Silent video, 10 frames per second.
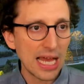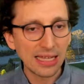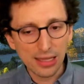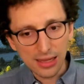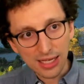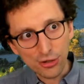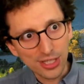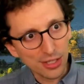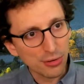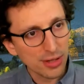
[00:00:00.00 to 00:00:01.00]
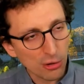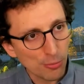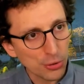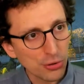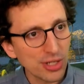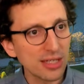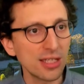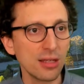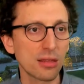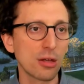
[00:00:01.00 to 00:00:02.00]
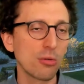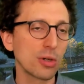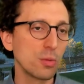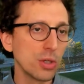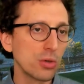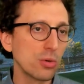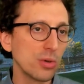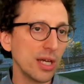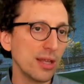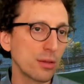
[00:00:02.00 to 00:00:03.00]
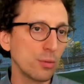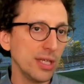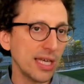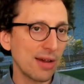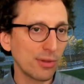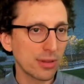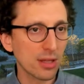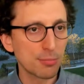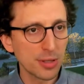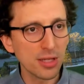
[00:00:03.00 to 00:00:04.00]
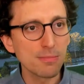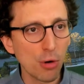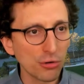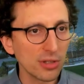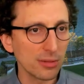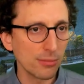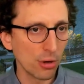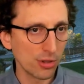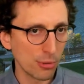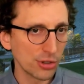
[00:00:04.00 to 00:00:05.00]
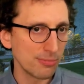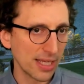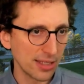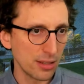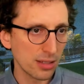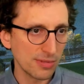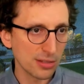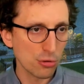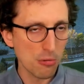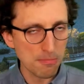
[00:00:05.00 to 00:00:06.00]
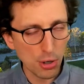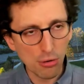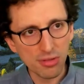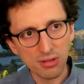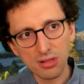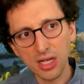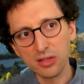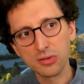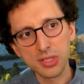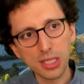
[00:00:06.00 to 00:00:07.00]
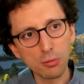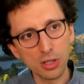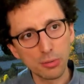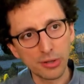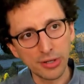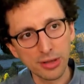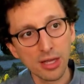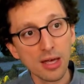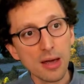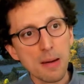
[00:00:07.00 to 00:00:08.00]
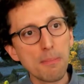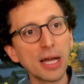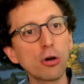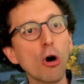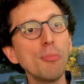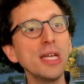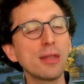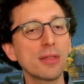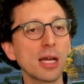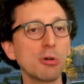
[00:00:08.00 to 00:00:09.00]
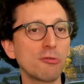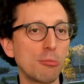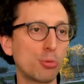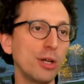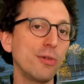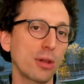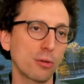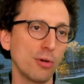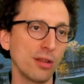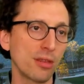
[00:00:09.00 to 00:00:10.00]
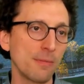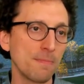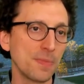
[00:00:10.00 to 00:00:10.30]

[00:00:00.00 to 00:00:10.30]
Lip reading: And this is actually an interesting opportunity. So what we do is we have this explicit model mechanism that composes later SQL queries by copying segments from previous ones.